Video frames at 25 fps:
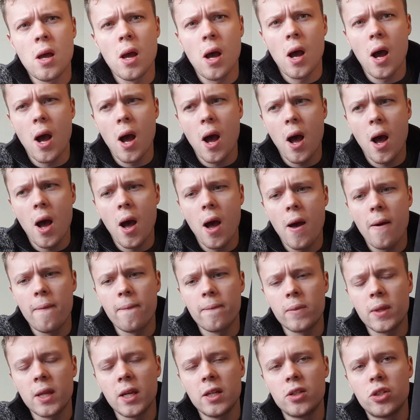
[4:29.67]

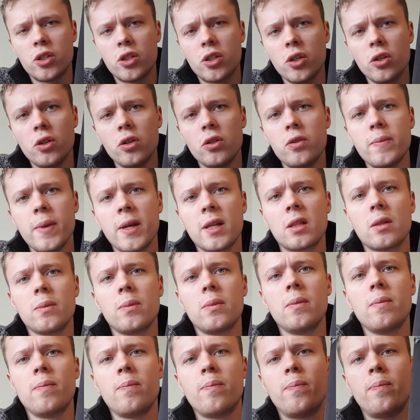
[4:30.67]
They do make them
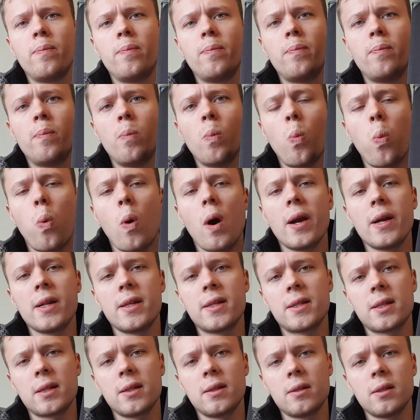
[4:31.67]
in
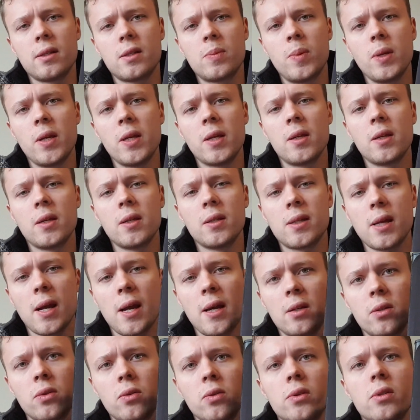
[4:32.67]
white speakers
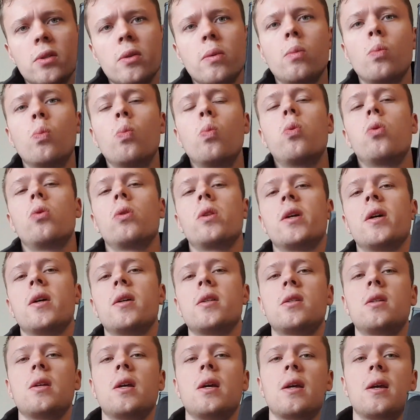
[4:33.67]
and also in
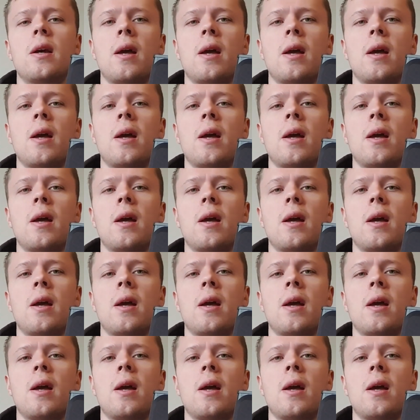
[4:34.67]
walnut.